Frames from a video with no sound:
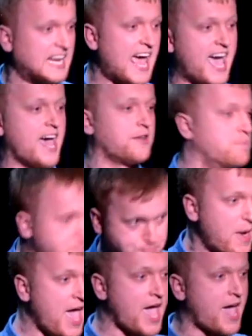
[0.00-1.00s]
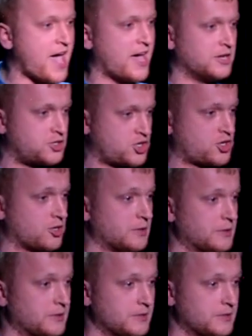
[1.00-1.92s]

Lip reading: dead bitch.